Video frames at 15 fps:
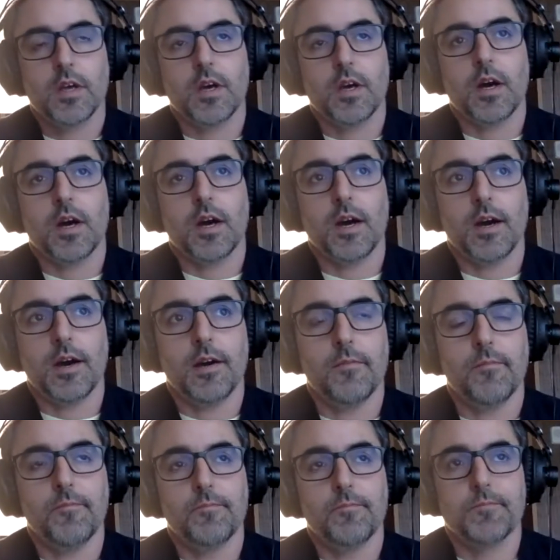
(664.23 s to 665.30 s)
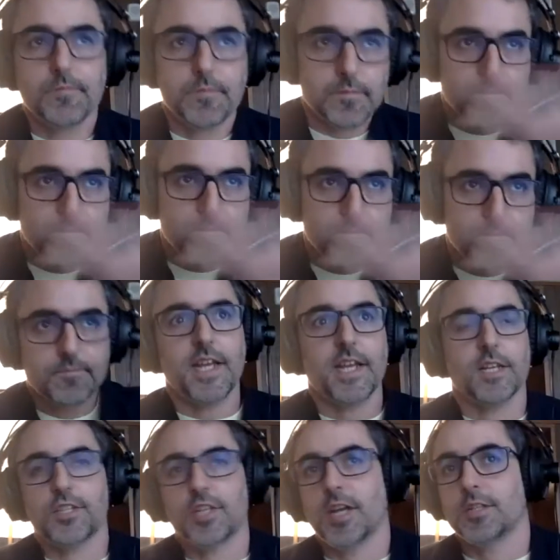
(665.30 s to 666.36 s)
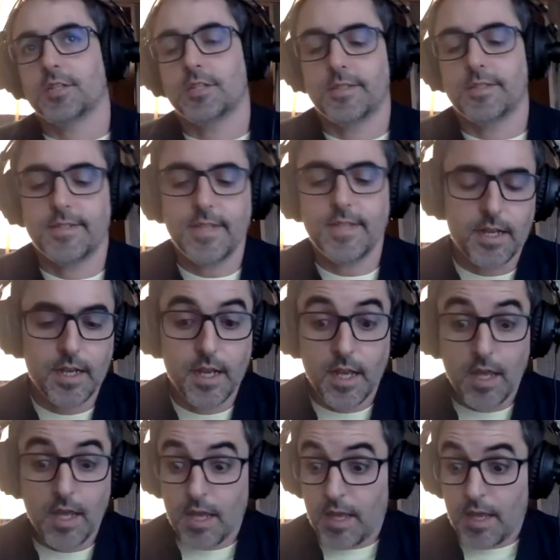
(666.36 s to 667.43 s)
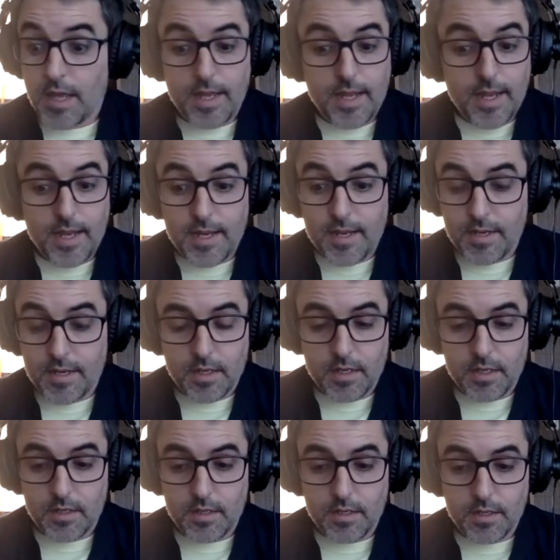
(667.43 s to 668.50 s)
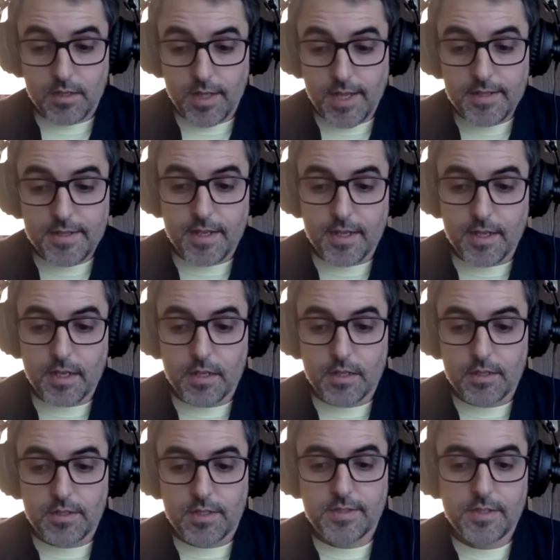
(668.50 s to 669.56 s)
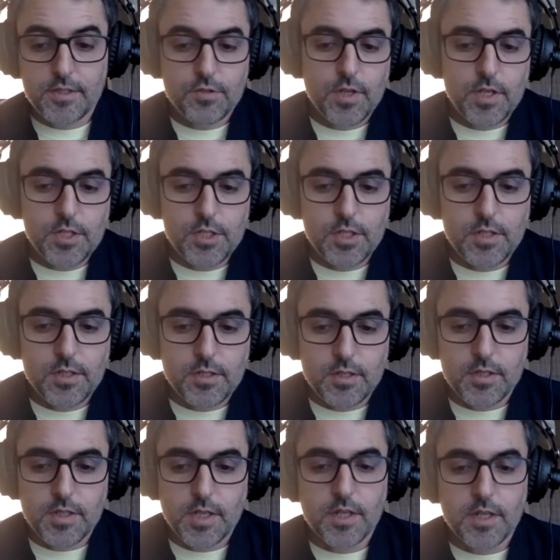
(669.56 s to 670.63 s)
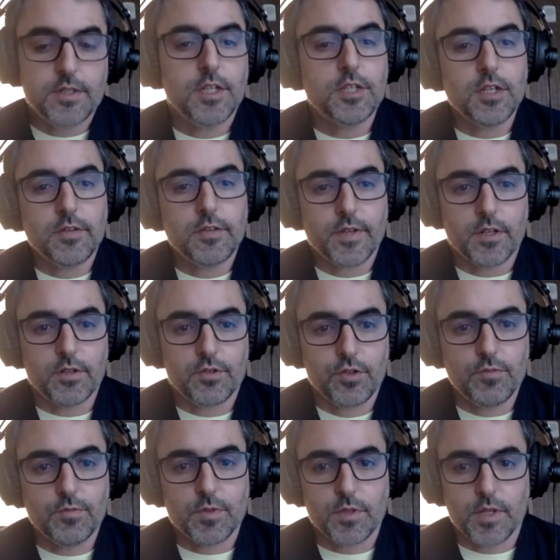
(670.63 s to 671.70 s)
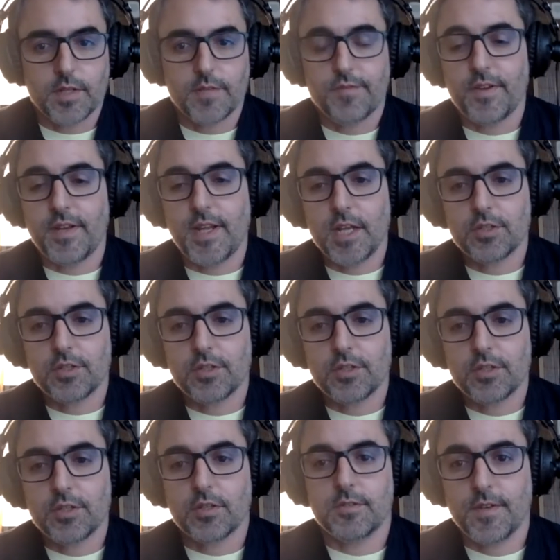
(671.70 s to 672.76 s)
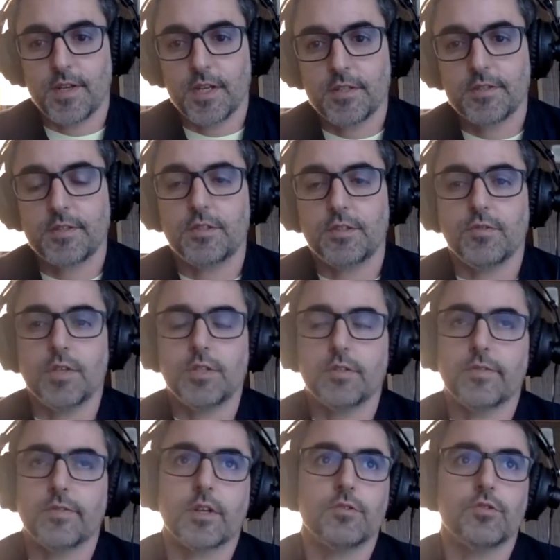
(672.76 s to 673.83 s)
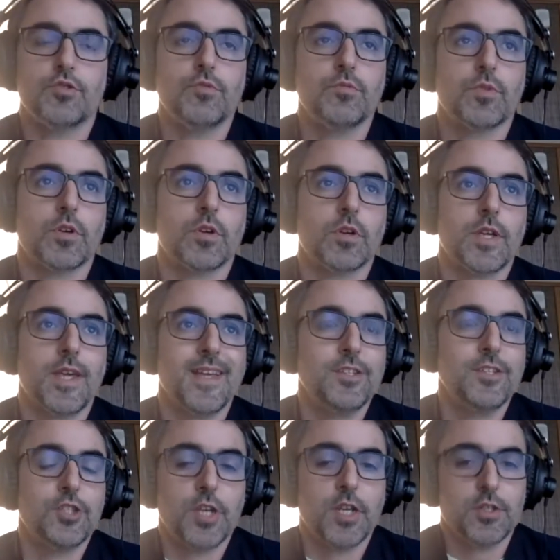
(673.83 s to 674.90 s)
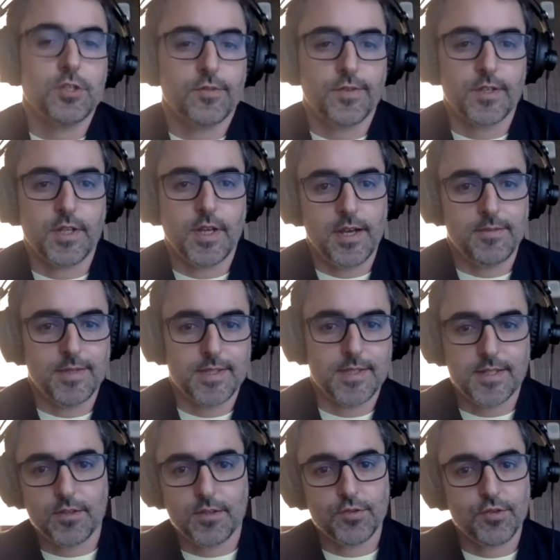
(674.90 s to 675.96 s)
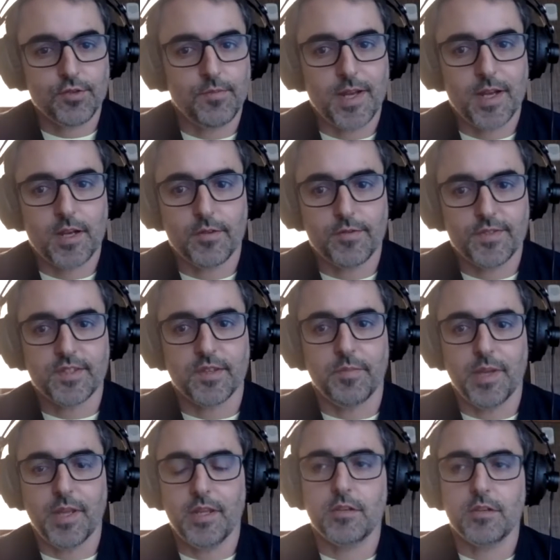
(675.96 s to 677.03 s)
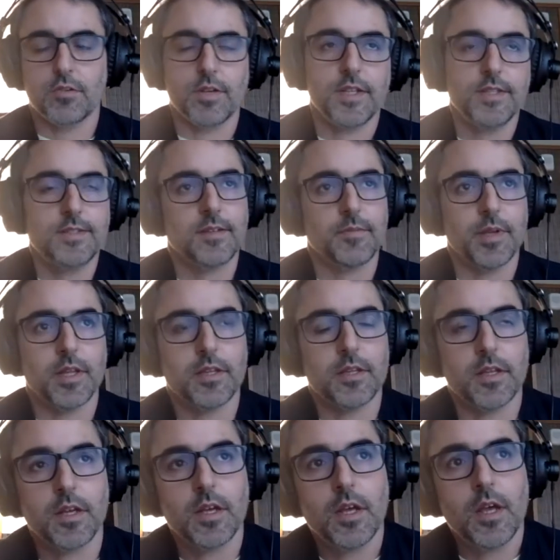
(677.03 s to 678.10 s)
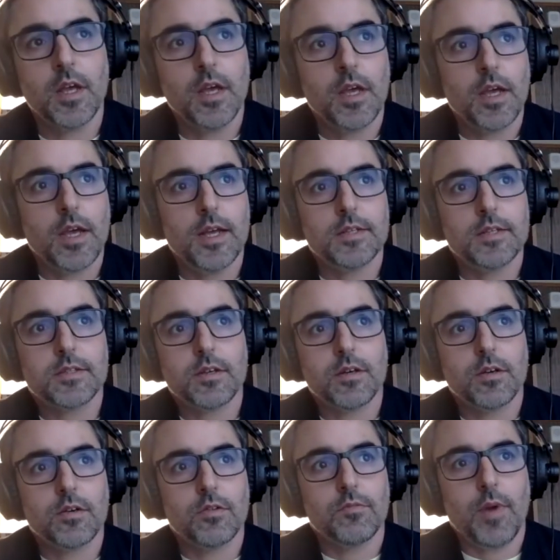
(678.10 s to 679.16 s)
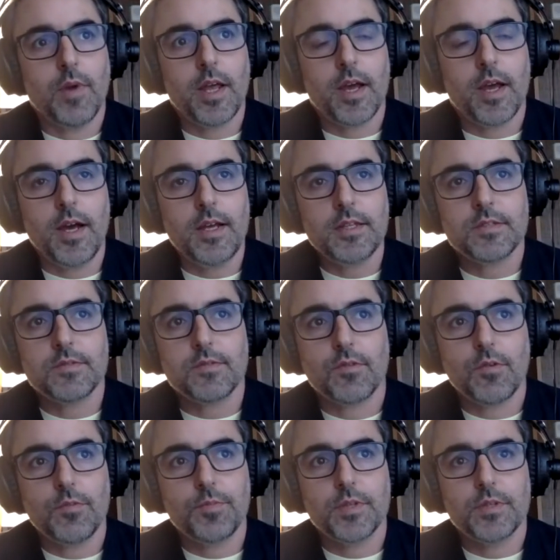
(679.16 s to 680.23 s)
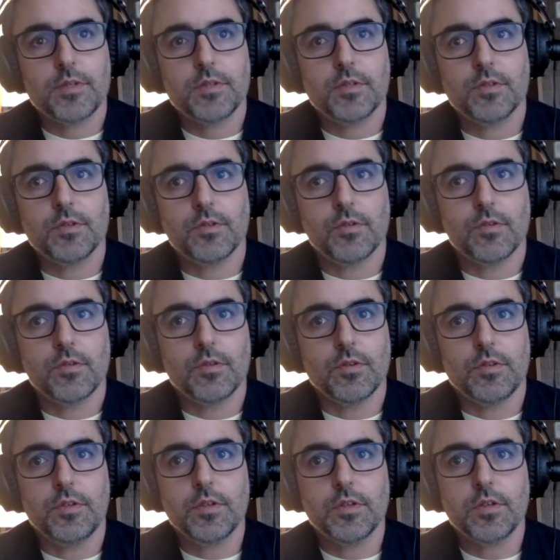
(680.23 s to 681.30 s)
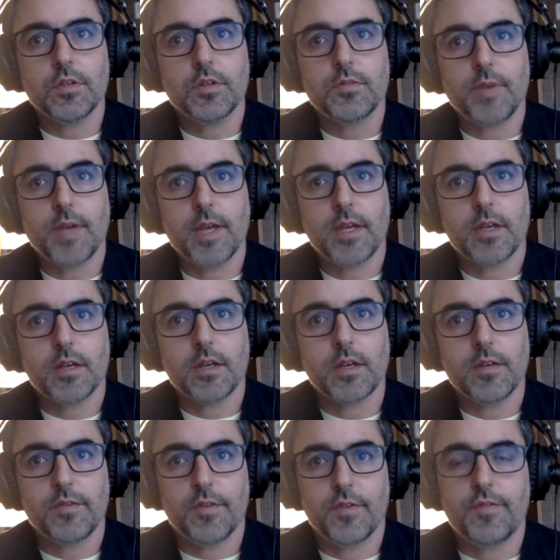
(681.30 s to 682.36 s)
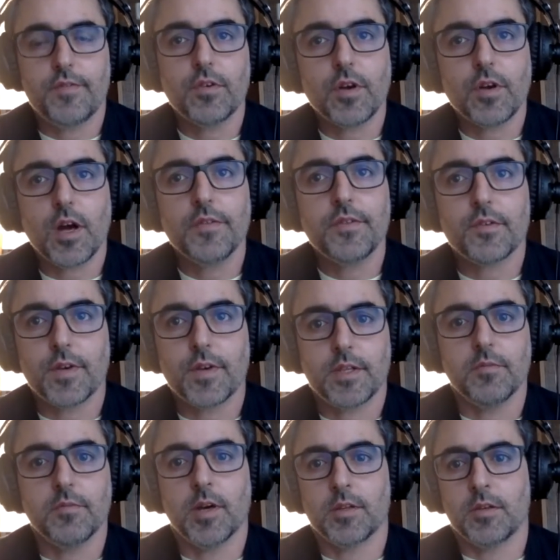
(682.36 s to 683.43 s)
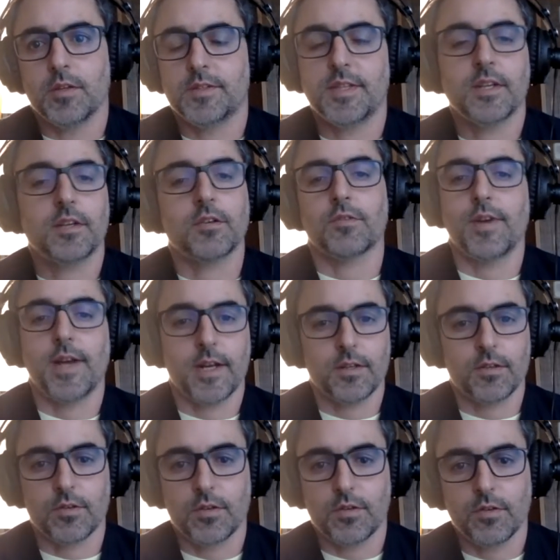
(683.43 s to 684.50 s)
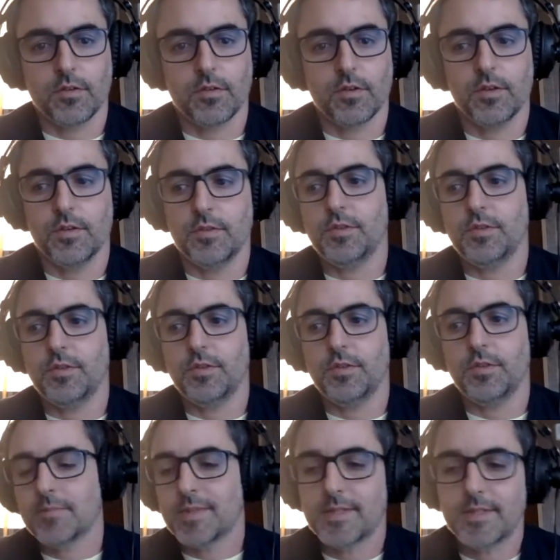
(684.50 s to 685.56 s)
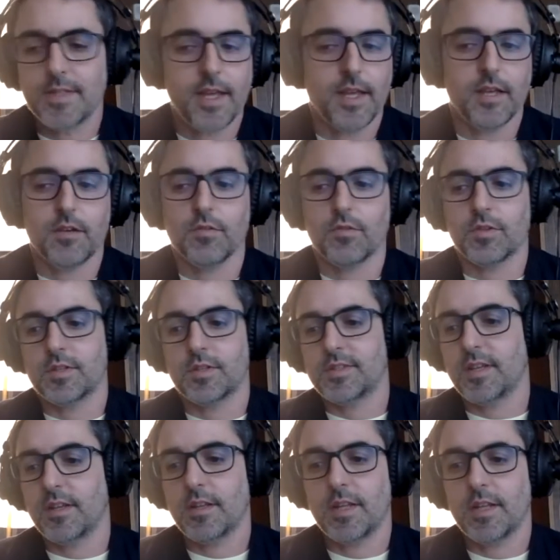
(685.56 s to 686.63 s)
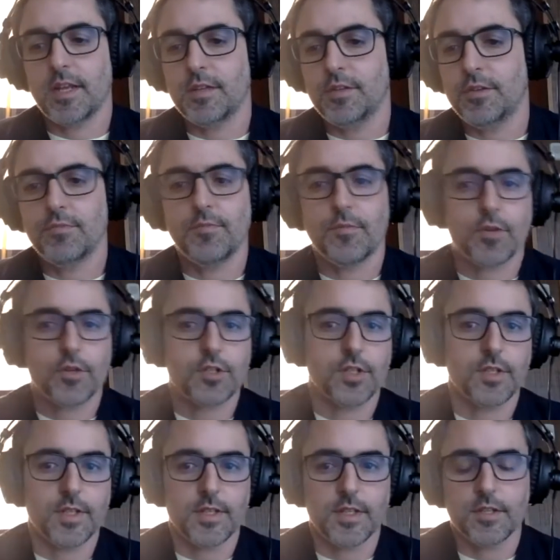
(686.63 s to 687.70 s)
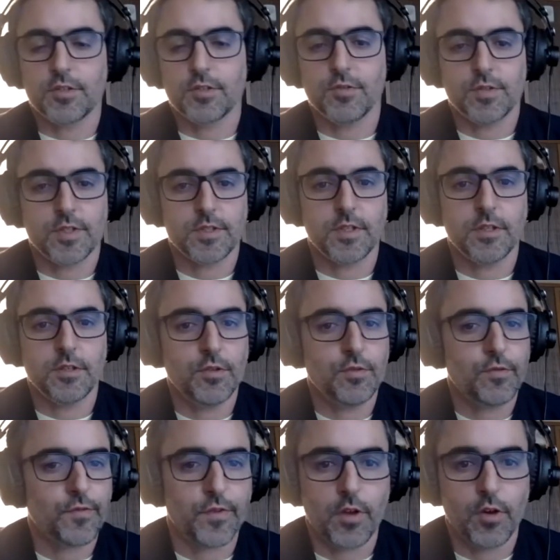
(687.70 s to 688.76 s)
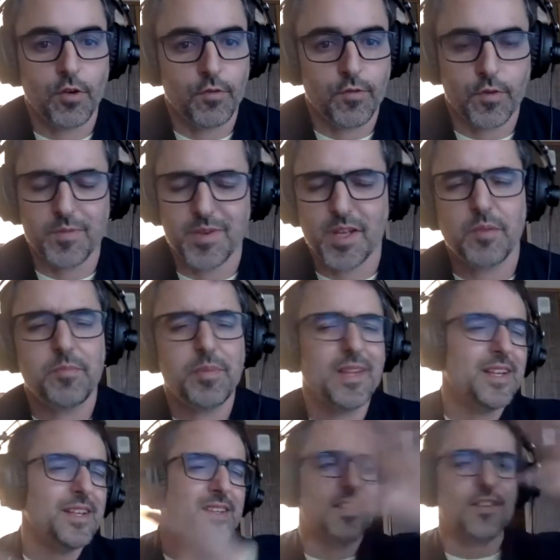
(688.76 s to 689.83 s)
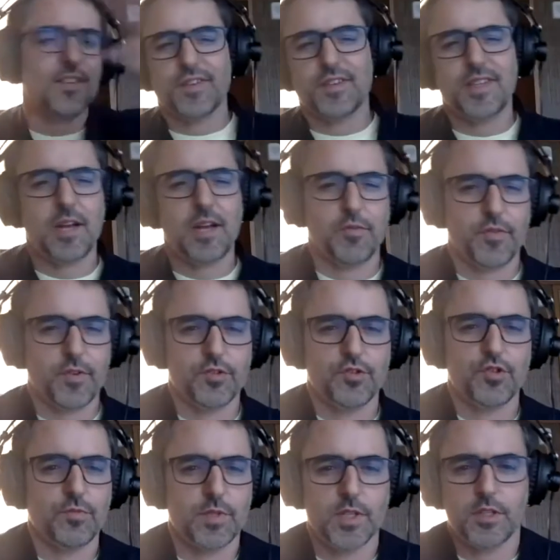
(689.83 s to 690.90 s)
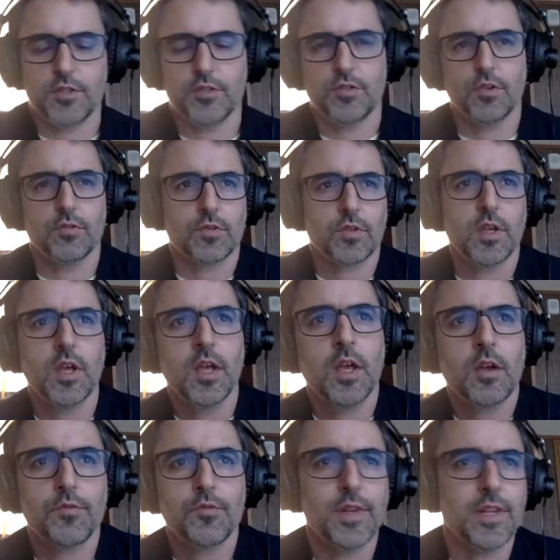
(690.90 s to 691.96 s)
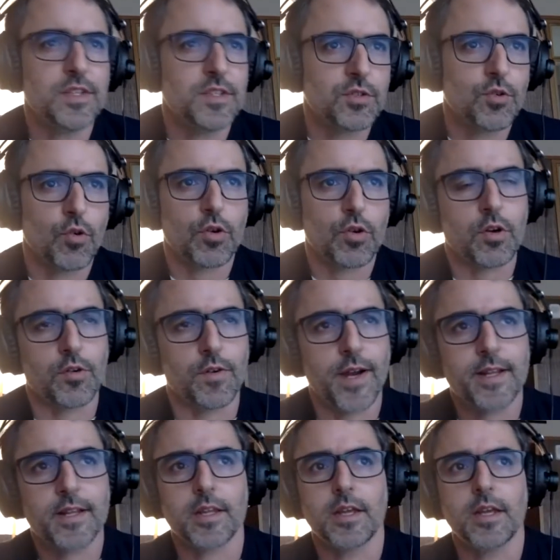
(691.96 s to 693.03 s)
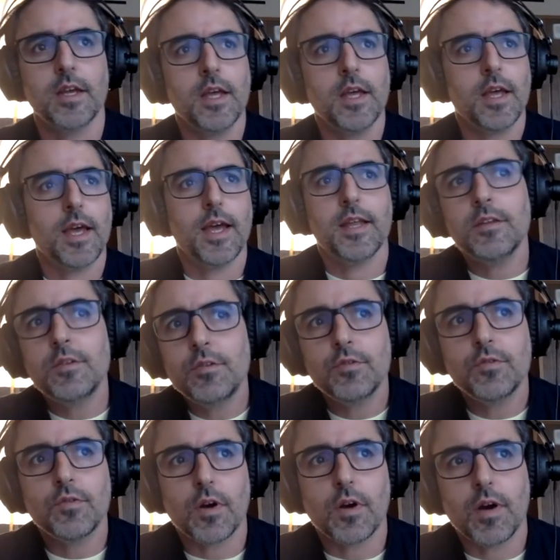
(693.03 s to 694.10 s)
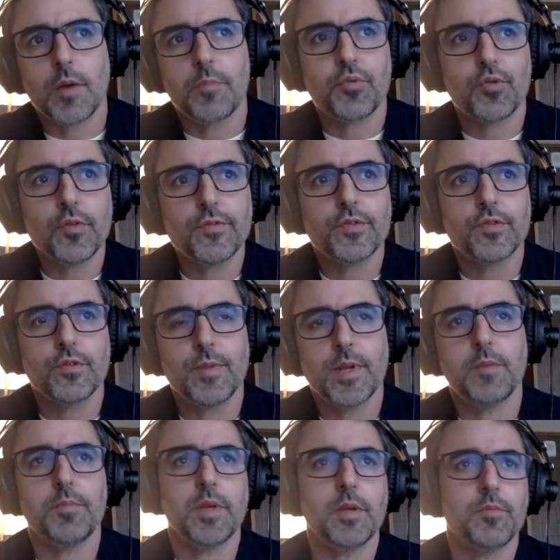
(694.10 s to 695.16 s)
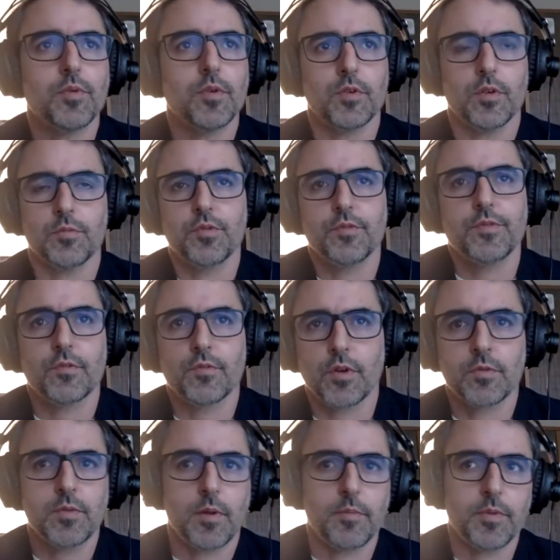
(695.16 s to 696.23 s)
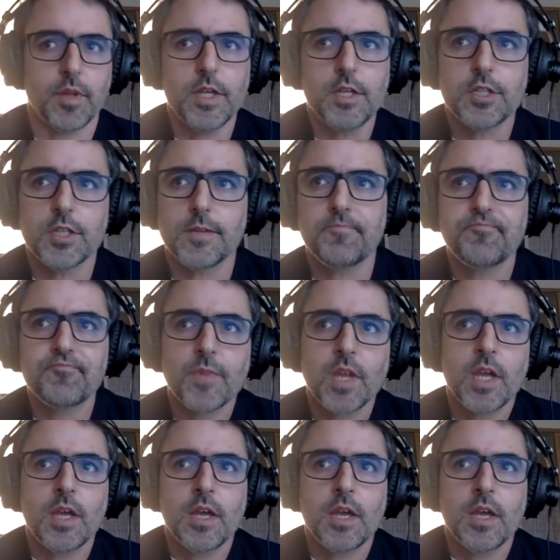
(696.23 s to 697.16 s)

Data challenges aside, in lending, the condition of the consumer, like financial condition, financial situation of the consumer, can change over time. It's also a matter of stability or instability. And so my eyes were open to, you could make, if your underwriting model is incorrect, or you made a mistake, or there's suddenly a new merchant that introduces a new flow from a completely different type of consumer that you don't really score correctly, and you approve too many people, you approve the wrong population,